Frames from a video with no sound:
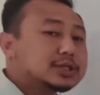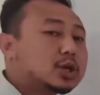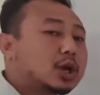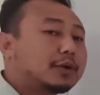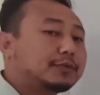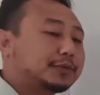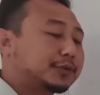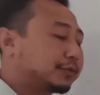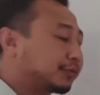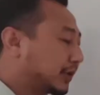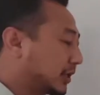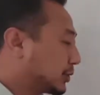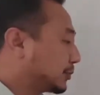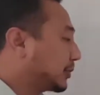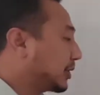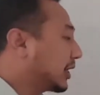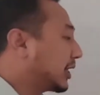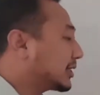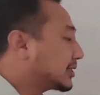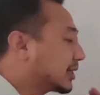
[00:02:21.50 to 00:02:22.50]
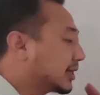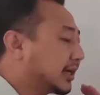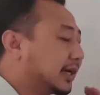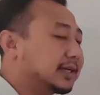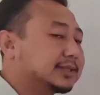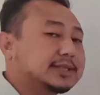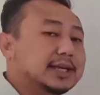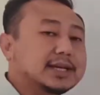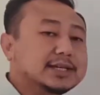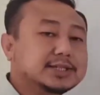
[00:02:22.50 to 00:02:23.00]
of respiration
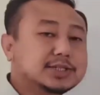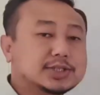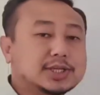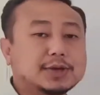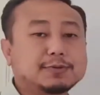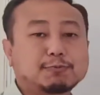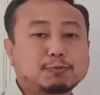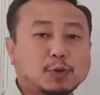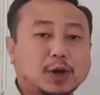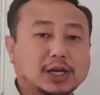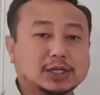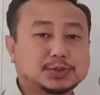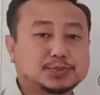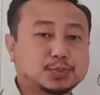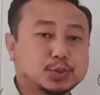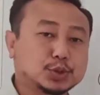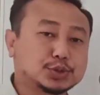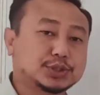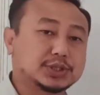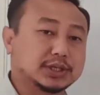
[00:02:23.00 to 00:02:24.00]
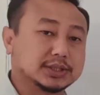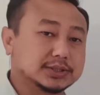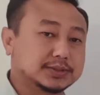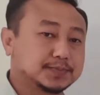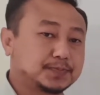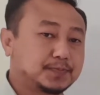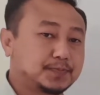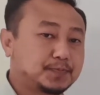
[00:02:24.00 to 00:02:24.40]
is a stepwise process.